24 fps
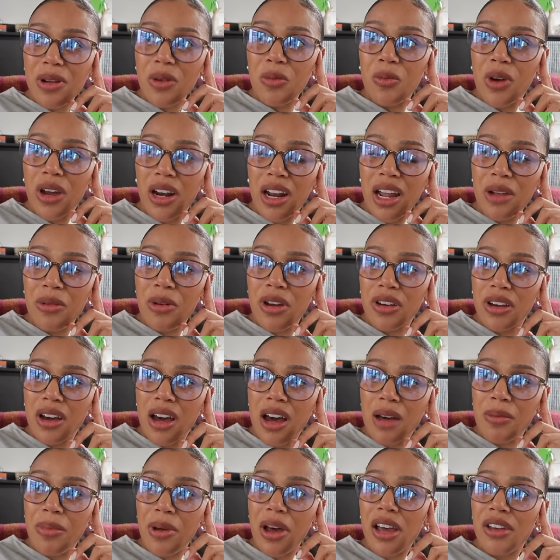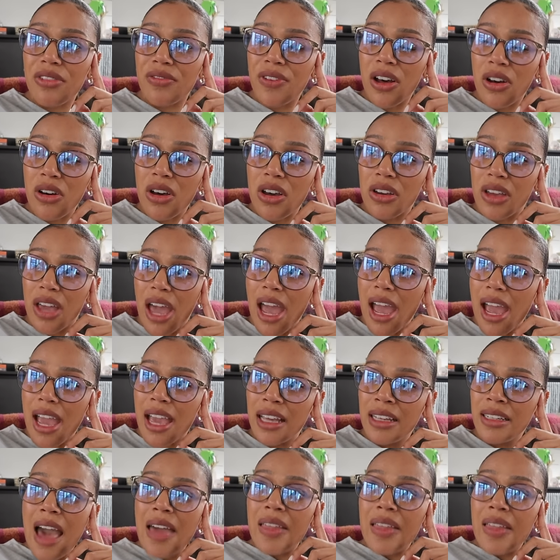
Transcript: And when I woke up, I felt okay.